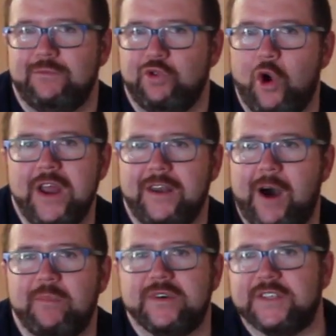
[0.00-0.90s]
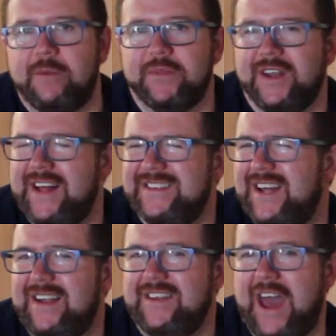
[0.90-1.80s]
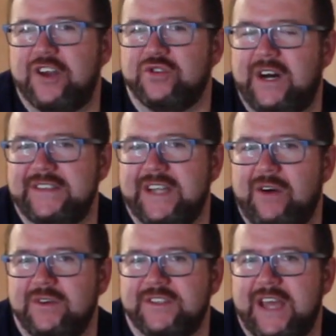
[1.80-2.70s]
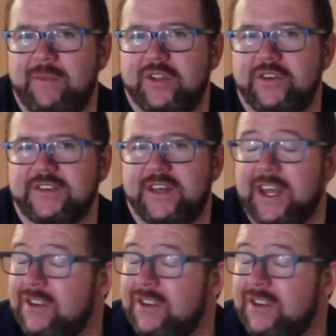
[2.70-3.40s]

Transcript: roiding up or something. And that's not natural. That's not what salmon looks like.